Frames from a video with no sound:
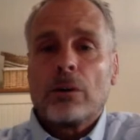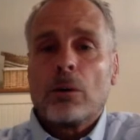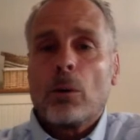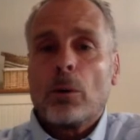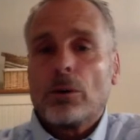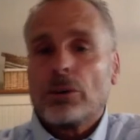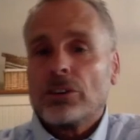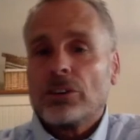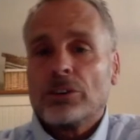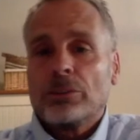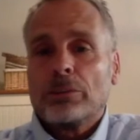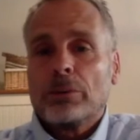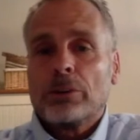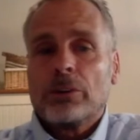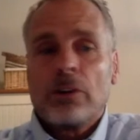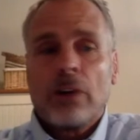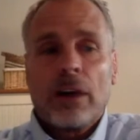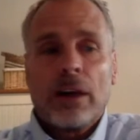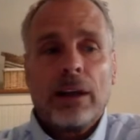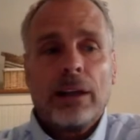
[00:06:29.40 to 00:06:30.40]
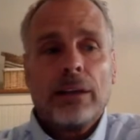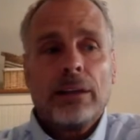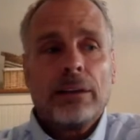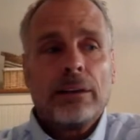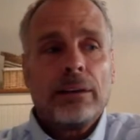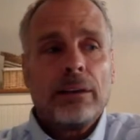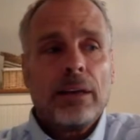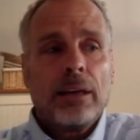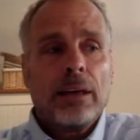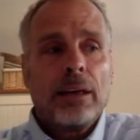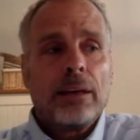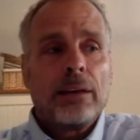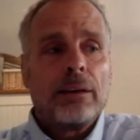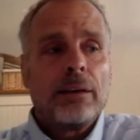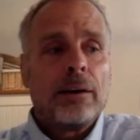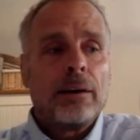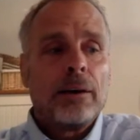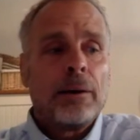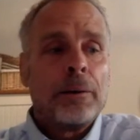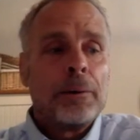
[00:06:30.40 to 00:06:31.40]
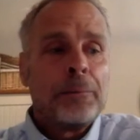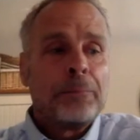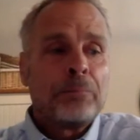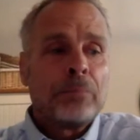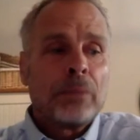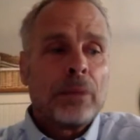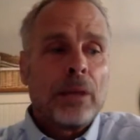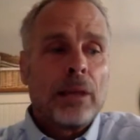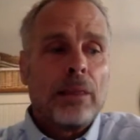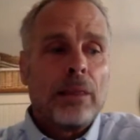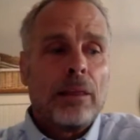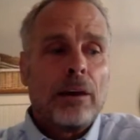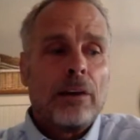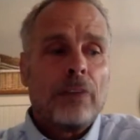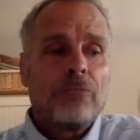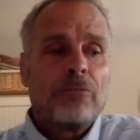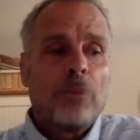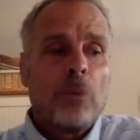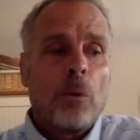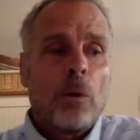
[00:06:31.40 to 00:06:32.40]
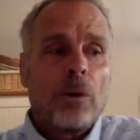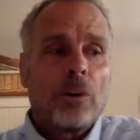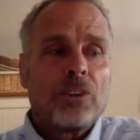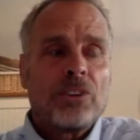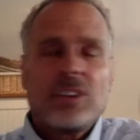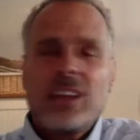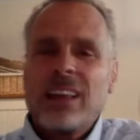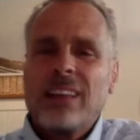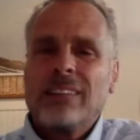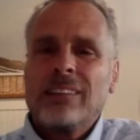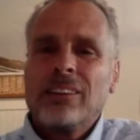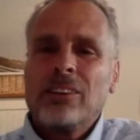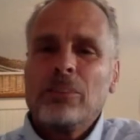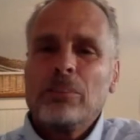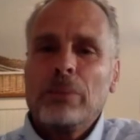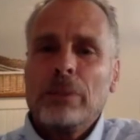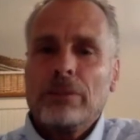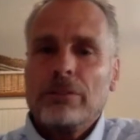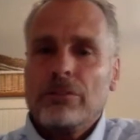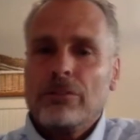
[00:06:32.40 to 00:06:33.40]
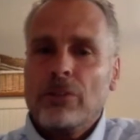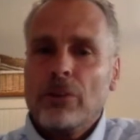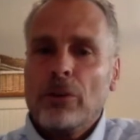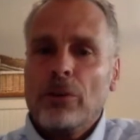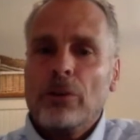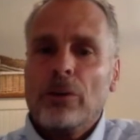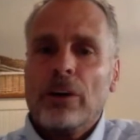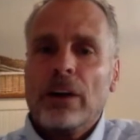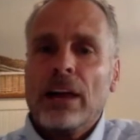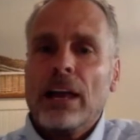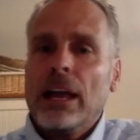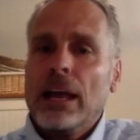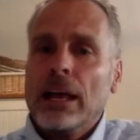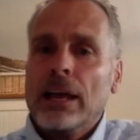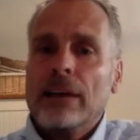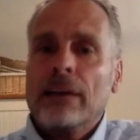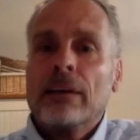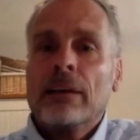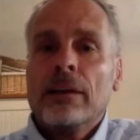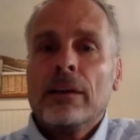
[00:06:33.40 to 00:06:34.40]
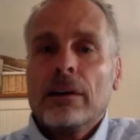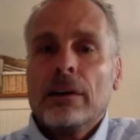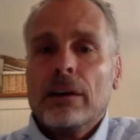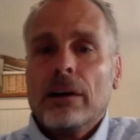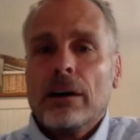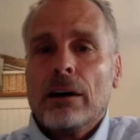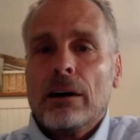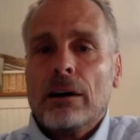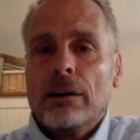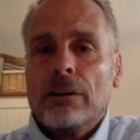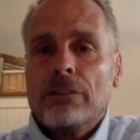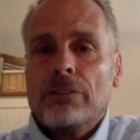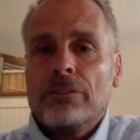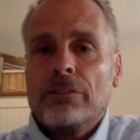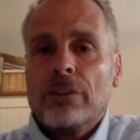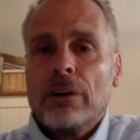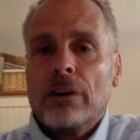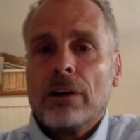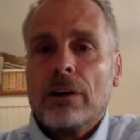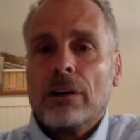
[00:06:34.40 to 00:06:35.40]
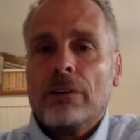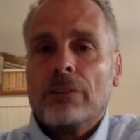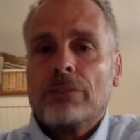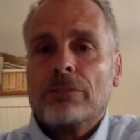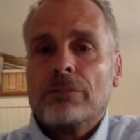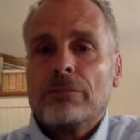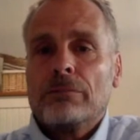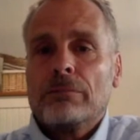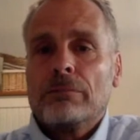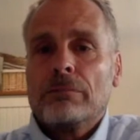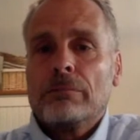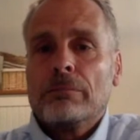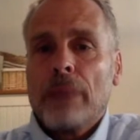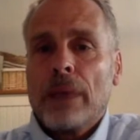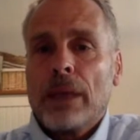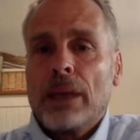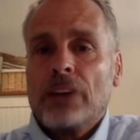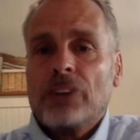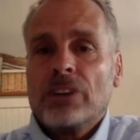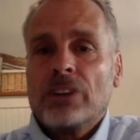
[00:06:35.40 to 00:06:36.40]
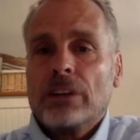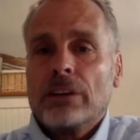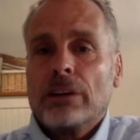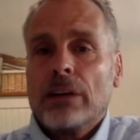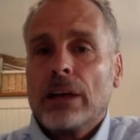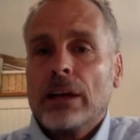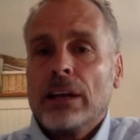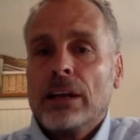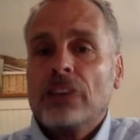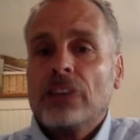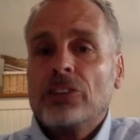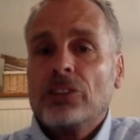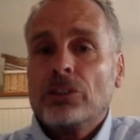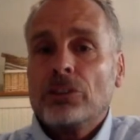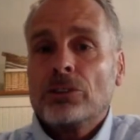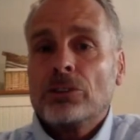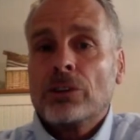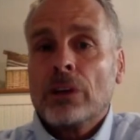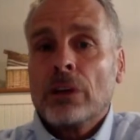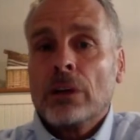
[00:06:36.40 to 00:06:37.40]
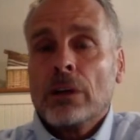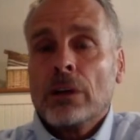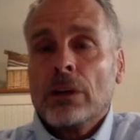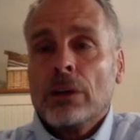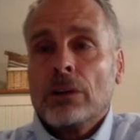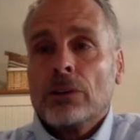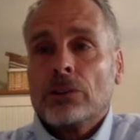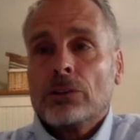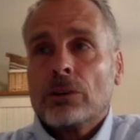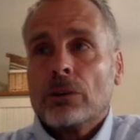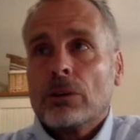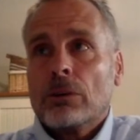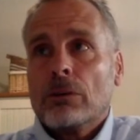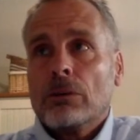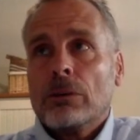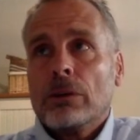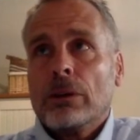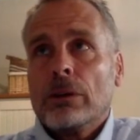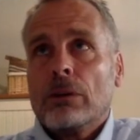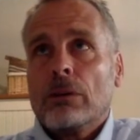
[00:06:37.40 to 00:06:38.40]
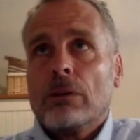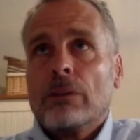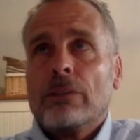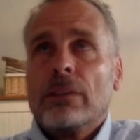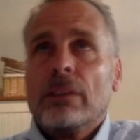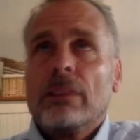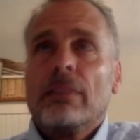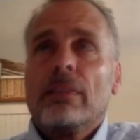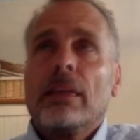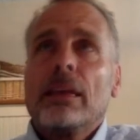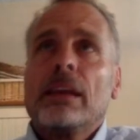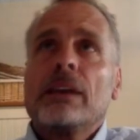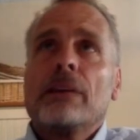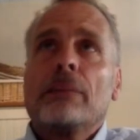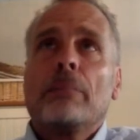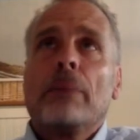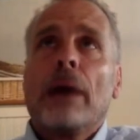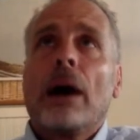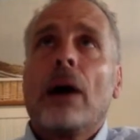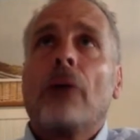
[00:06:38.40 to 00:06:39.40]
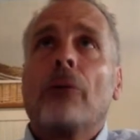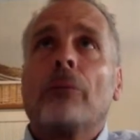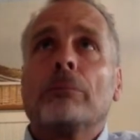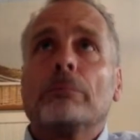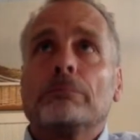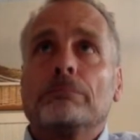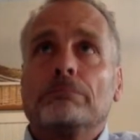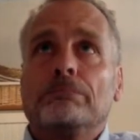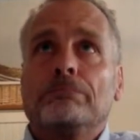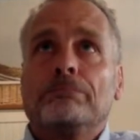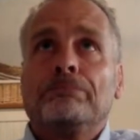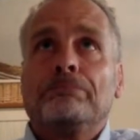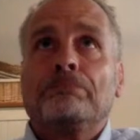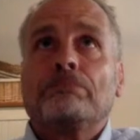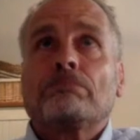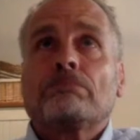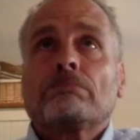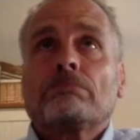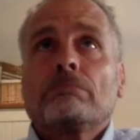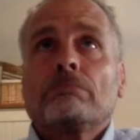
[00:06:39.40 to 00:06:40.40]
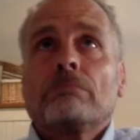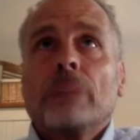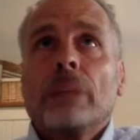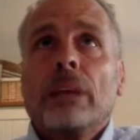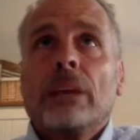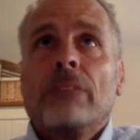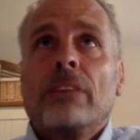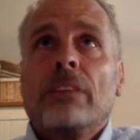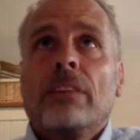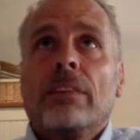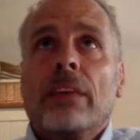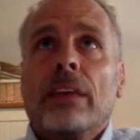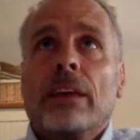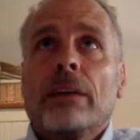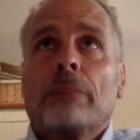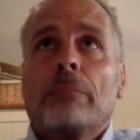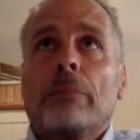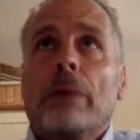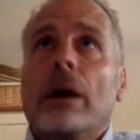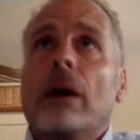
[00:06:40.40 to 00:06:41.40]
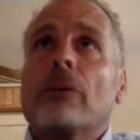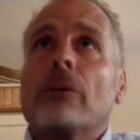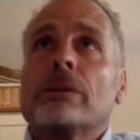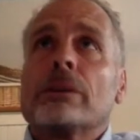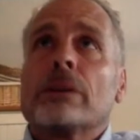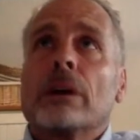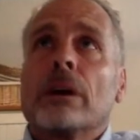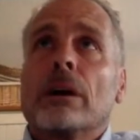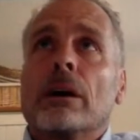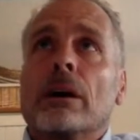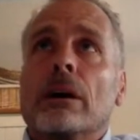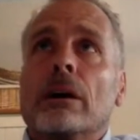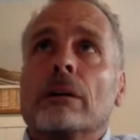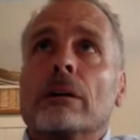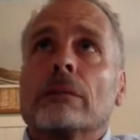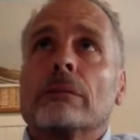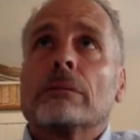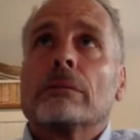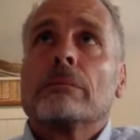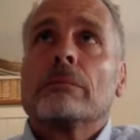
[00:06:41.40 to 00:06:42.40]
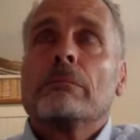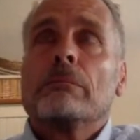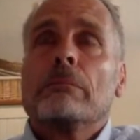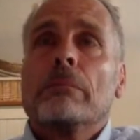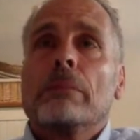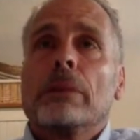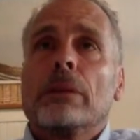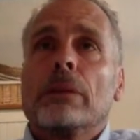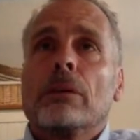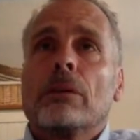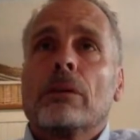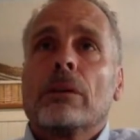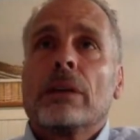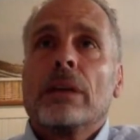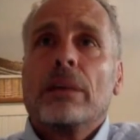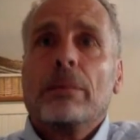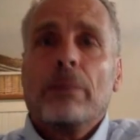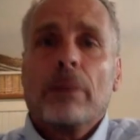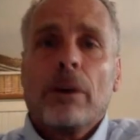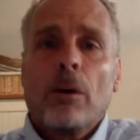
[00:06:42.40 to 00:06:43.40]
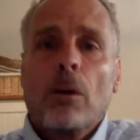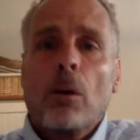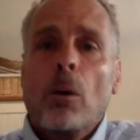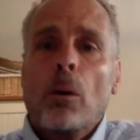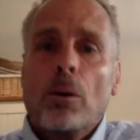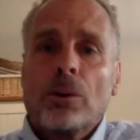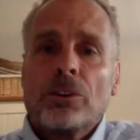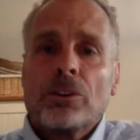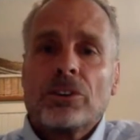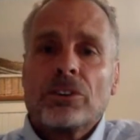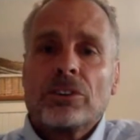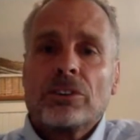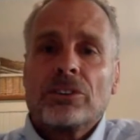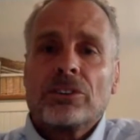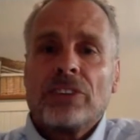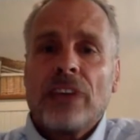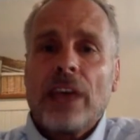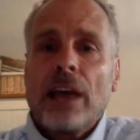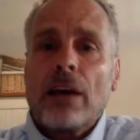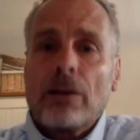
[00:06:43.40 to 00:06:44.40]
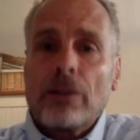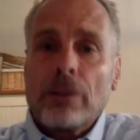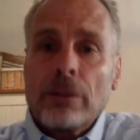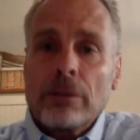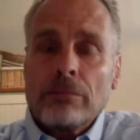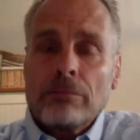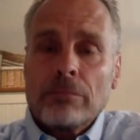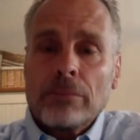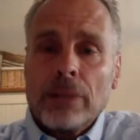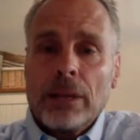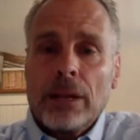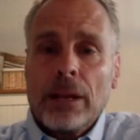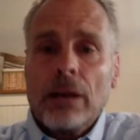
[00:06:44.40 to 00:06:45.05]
a horse is portraying, and and uh, and therefore stay a little bit further ahead of of managing any issues. So, you know, if you think about if you think about uh, you know, keeping a horse sound and